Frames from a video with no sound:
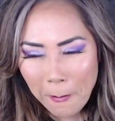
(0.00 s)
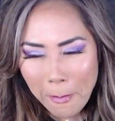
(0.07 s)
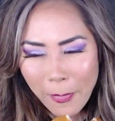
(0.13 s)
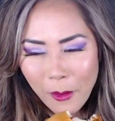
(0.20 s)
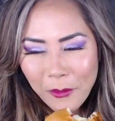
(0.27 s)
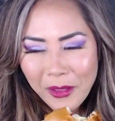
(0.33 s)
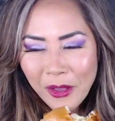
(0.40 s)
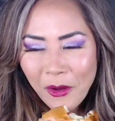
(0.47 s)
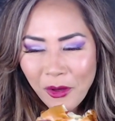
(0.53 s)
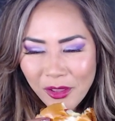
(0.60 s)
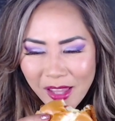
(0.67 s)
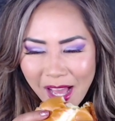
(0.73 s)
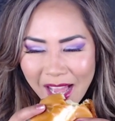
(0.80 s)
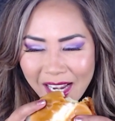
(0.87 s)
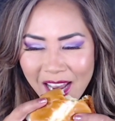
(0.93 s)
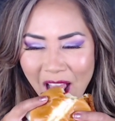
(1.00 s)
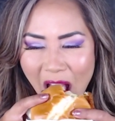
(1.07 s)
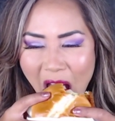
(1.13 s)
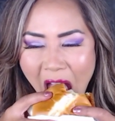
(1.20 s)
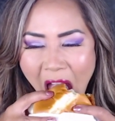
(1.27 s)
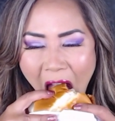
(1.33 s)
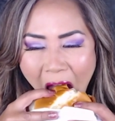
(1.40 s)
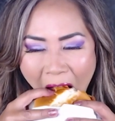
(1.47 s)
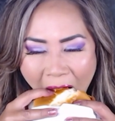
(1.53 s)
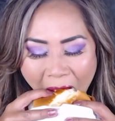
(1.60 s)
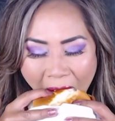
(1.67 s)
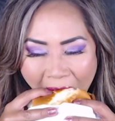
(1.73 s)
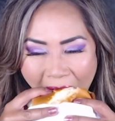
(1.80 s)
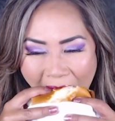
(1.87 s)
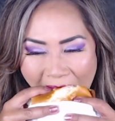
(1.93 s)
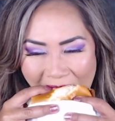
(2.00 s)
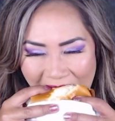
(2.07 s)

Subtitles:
Okay, hold on. Oh.